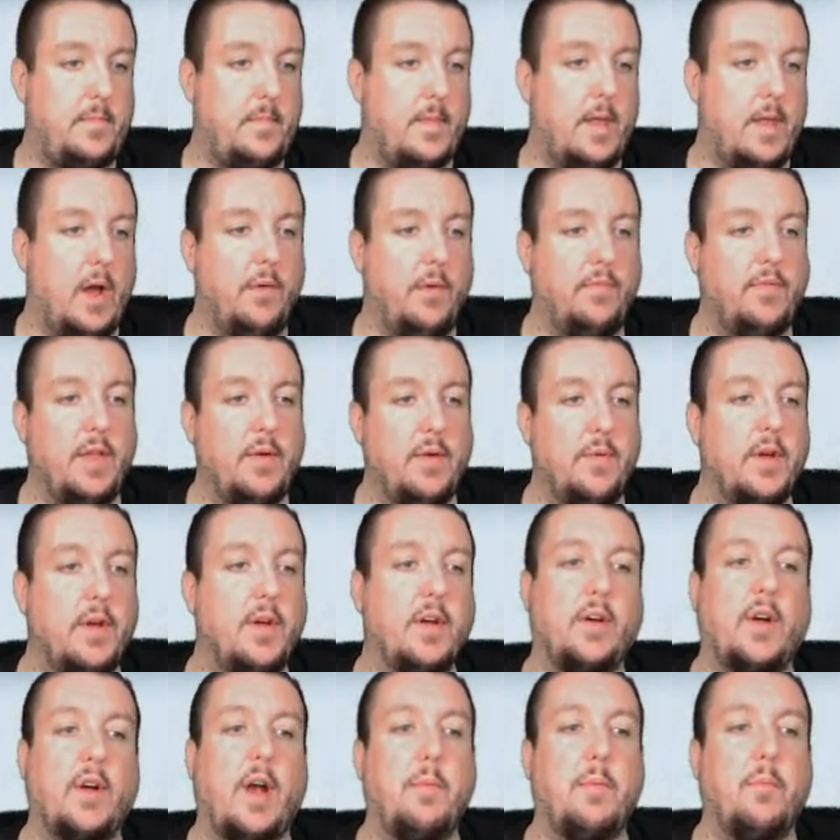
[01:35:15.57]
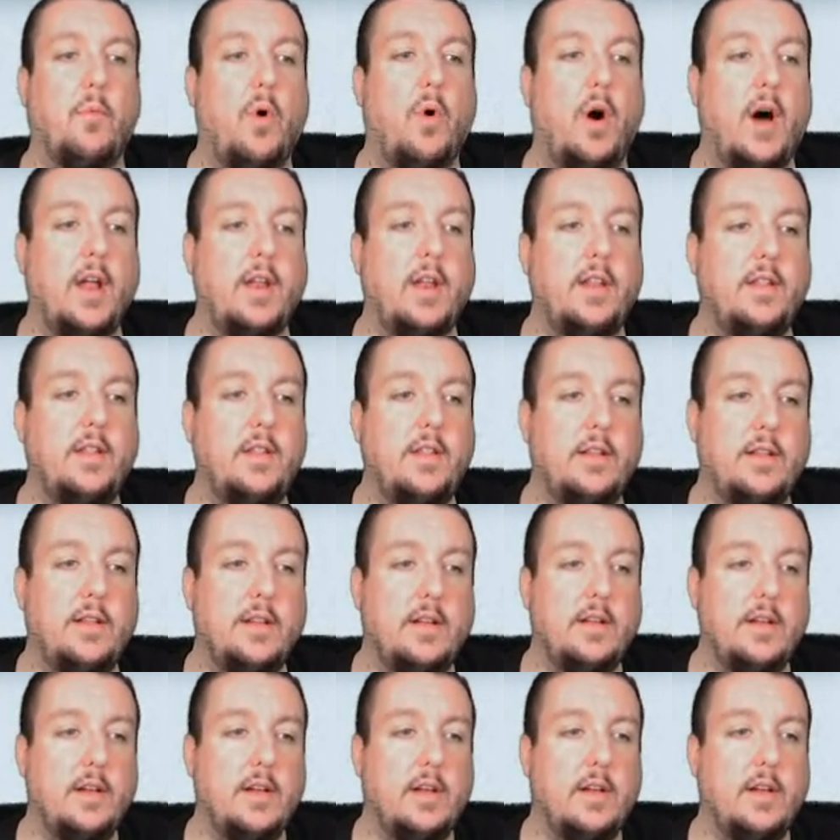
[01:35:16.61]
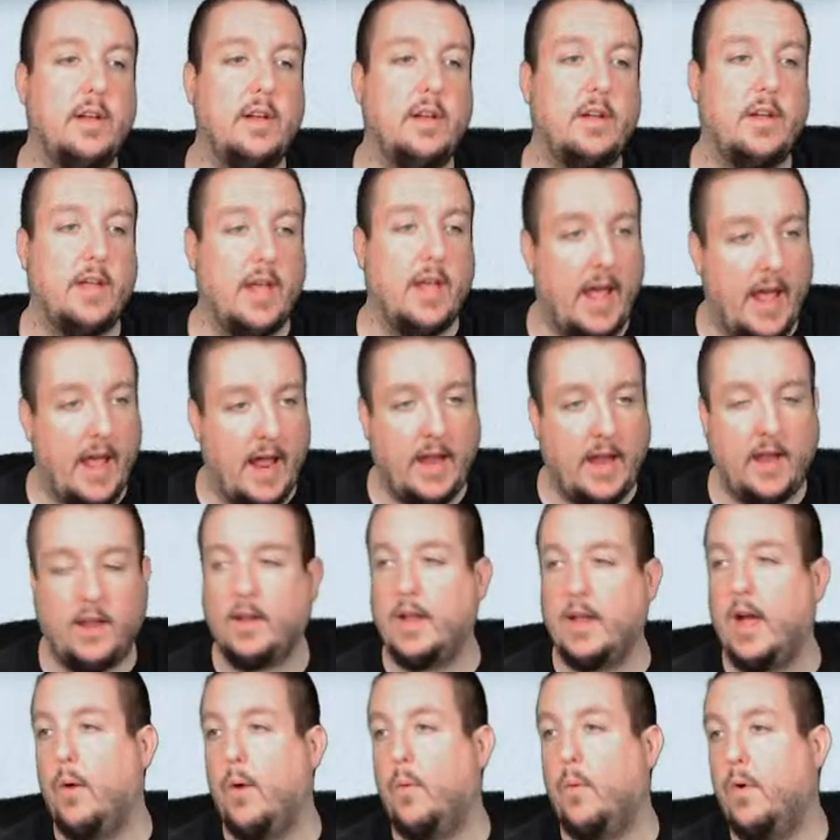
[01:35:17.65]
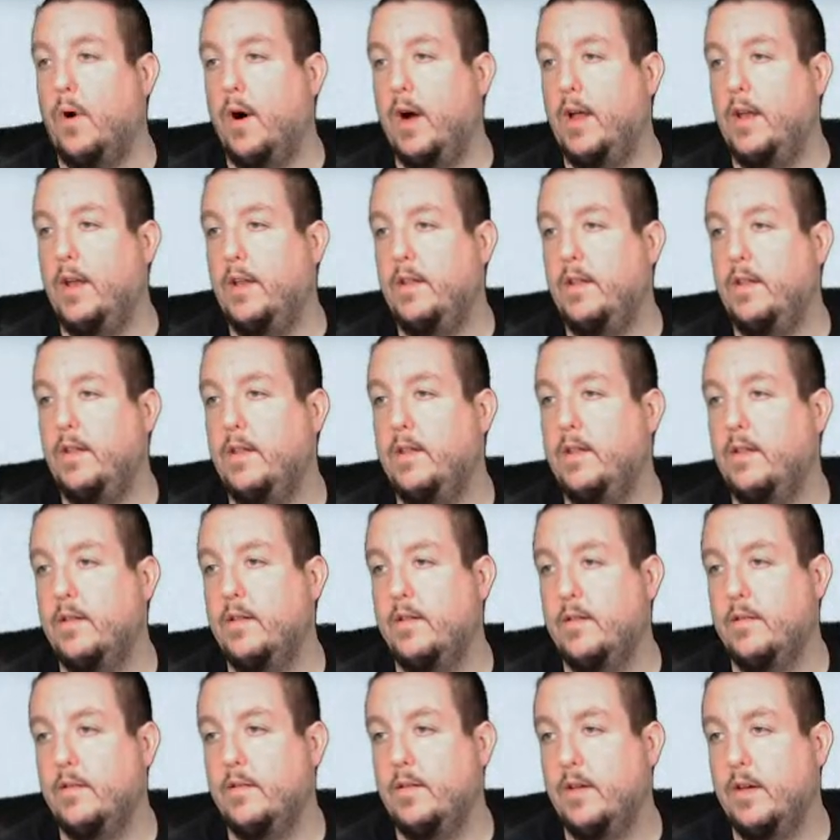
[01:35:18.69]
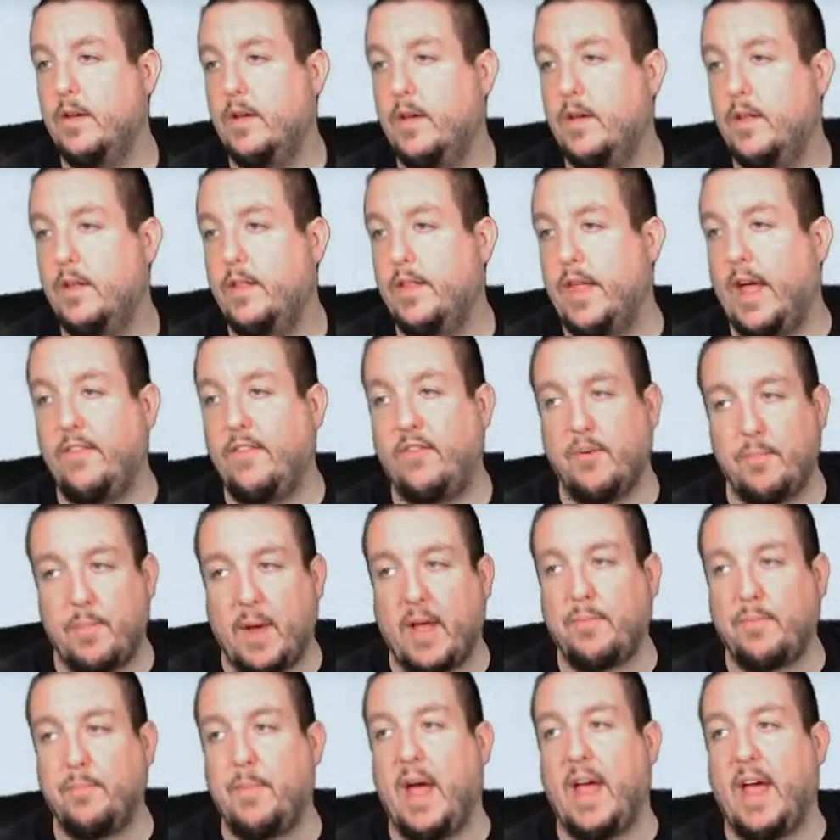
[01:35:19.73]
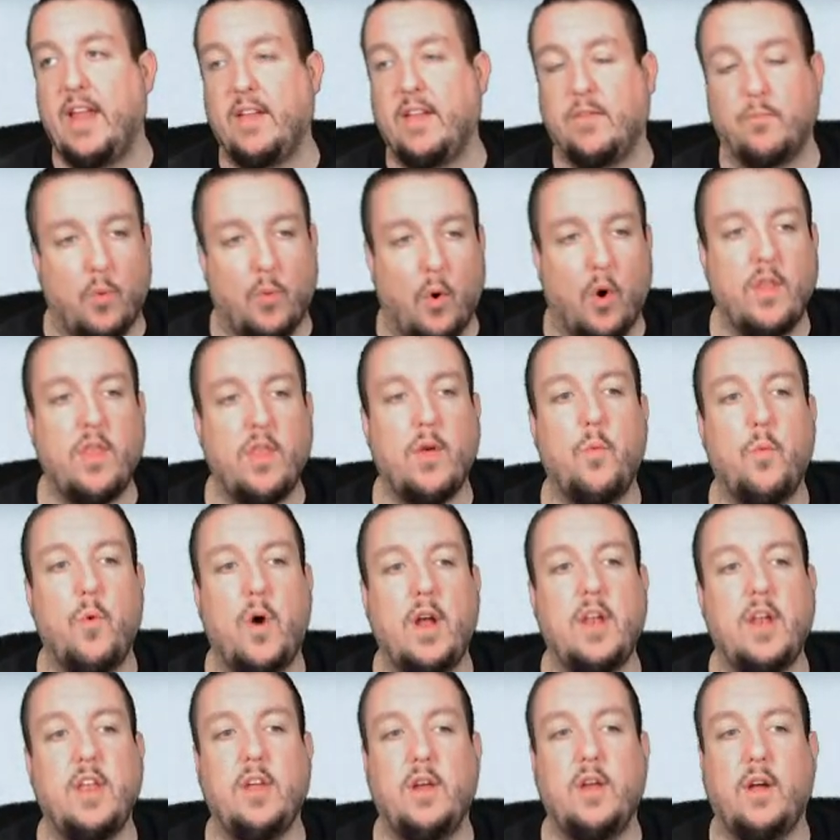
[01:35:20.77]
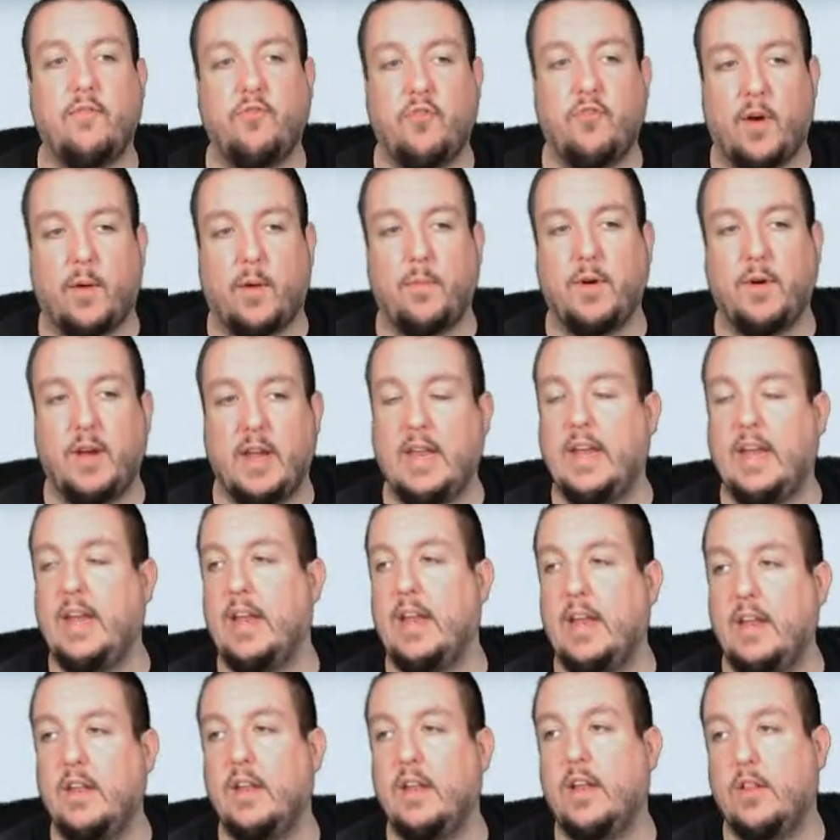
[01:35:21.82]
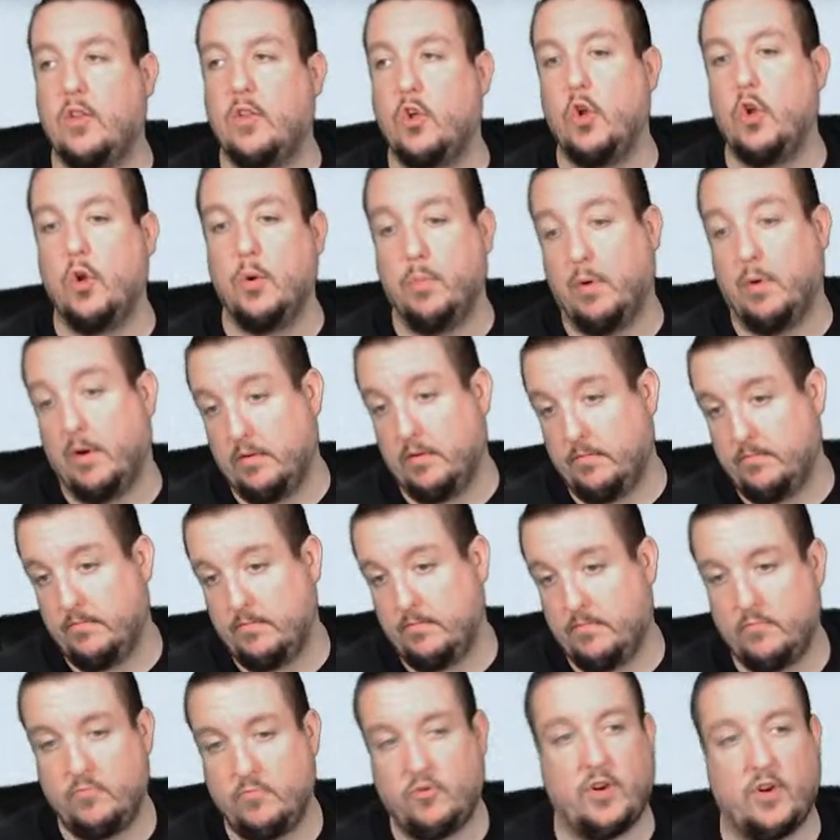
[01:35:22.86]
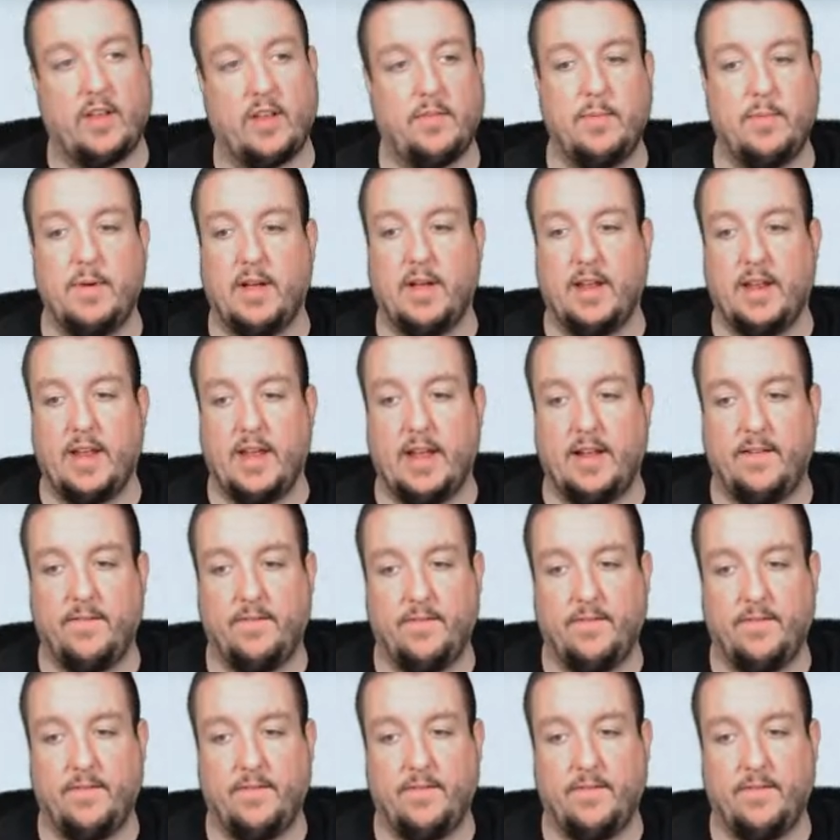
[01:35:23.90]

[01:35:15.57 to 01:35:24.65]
Hopefully we only grab one. Okay, got one. That's your best bet. More than one and you have trouble getting it into the tube. Trust me on that.